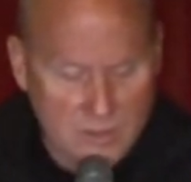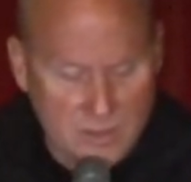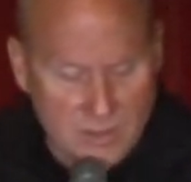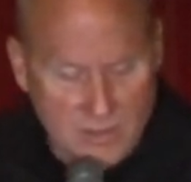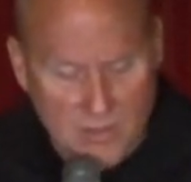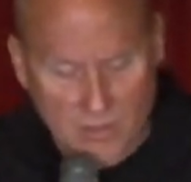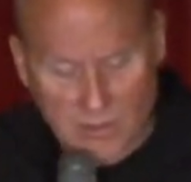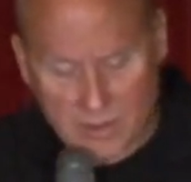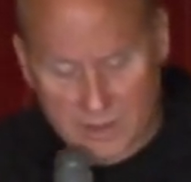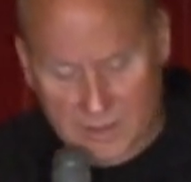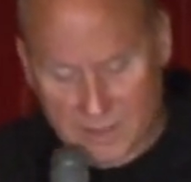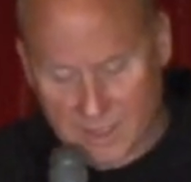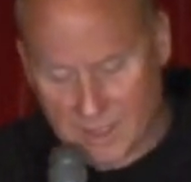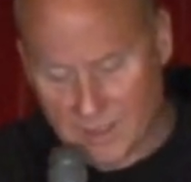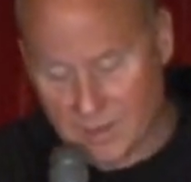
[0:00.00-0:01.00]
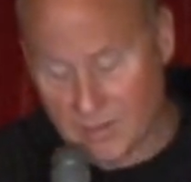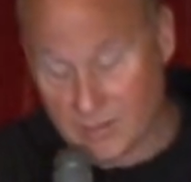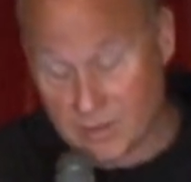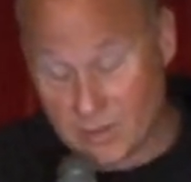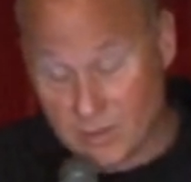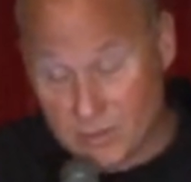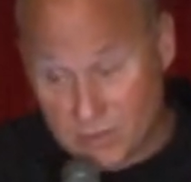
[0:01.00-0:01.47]
to school that said there are
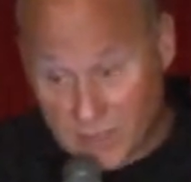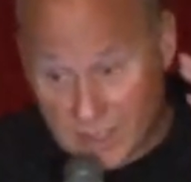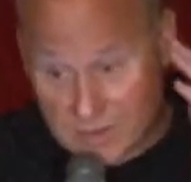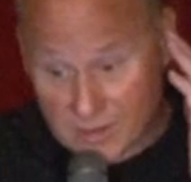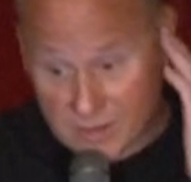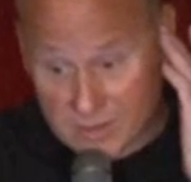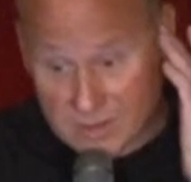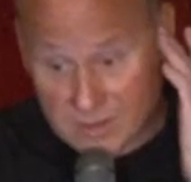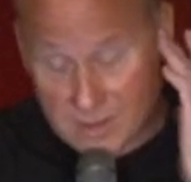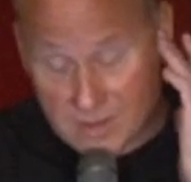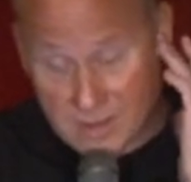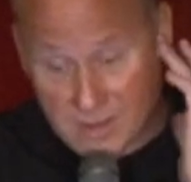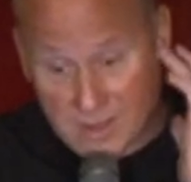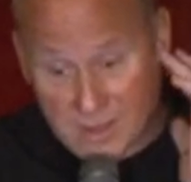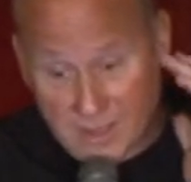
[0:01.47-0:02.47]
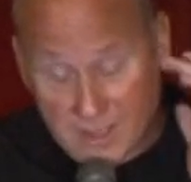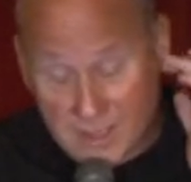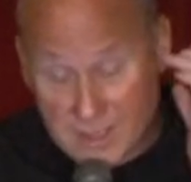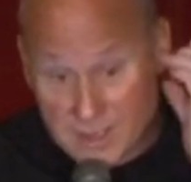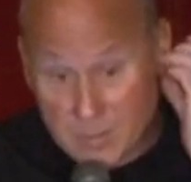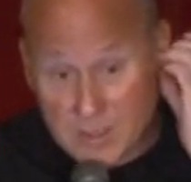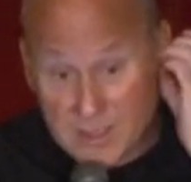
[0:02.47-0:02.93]
two genders uh, and
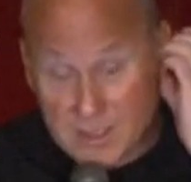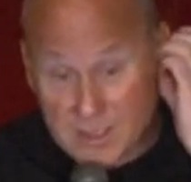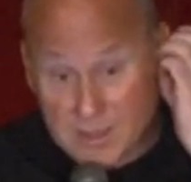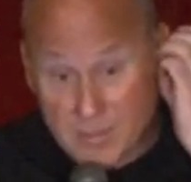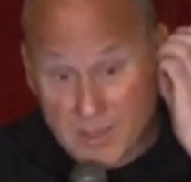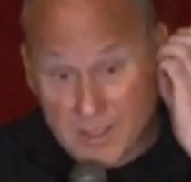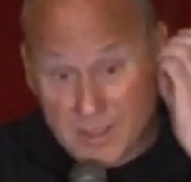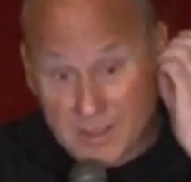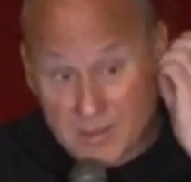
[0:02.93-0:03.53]
he's been suspended.